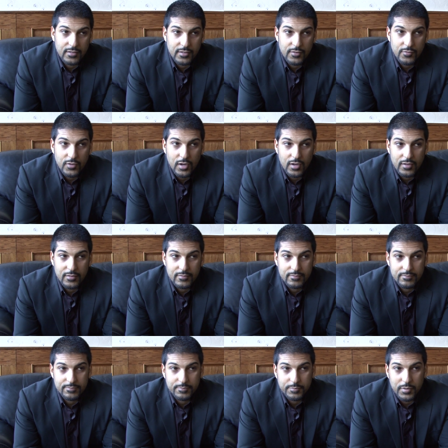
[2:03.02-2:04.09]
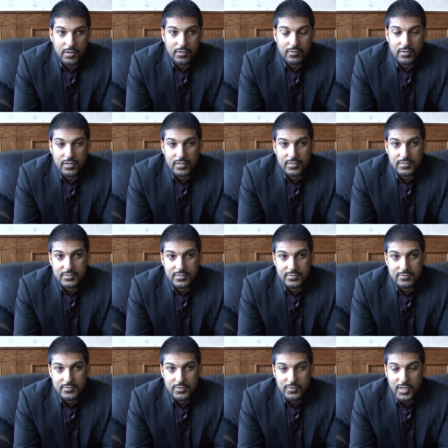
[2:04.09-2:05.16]
you've got Bhangra,
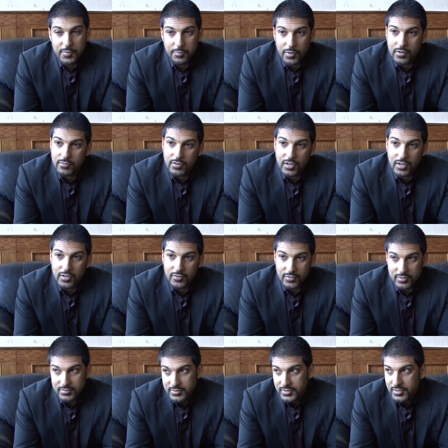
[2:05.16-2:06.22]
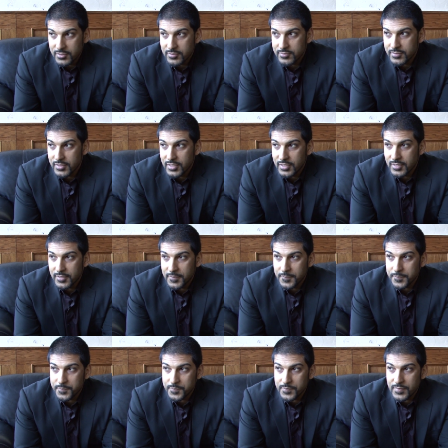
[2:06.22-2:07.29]
UK Bhangra, or, you
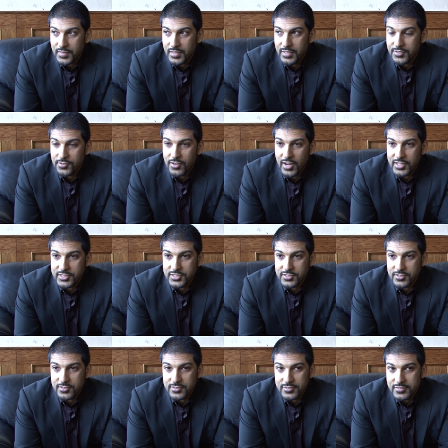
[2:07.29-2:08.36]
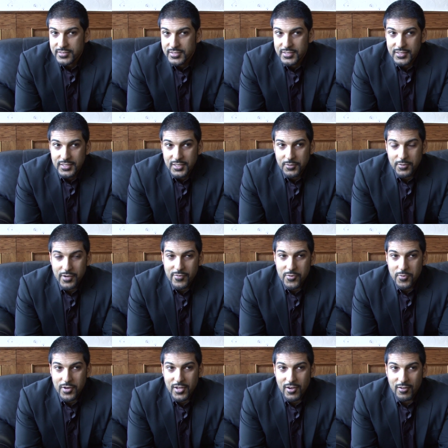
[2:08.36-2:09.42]
know, international, whatever you
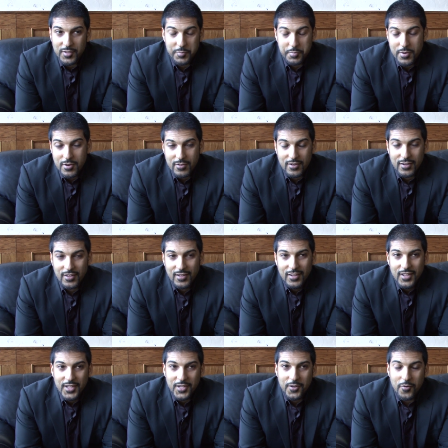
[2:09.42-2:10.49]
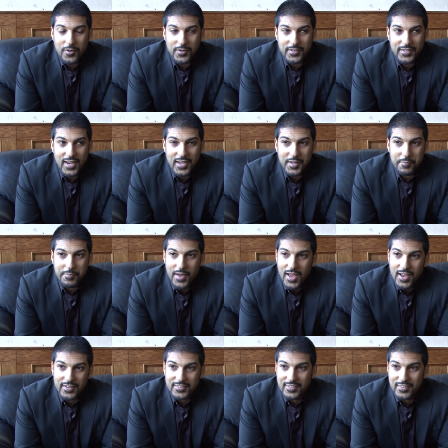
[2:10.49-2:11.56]
want to call it, Bhangra, dating
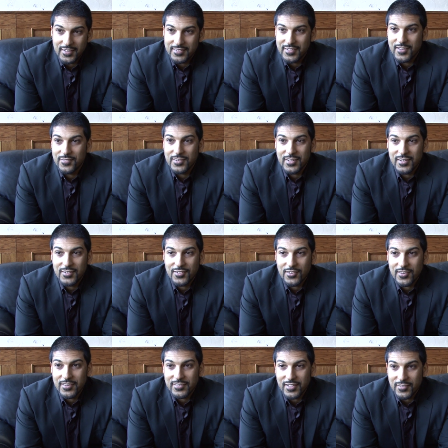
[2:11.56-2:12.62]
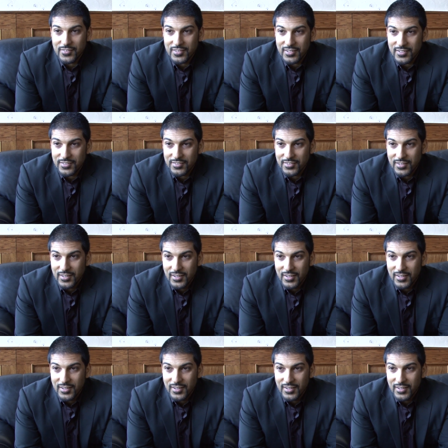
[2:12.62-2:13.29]
back to the 70s, early 70s.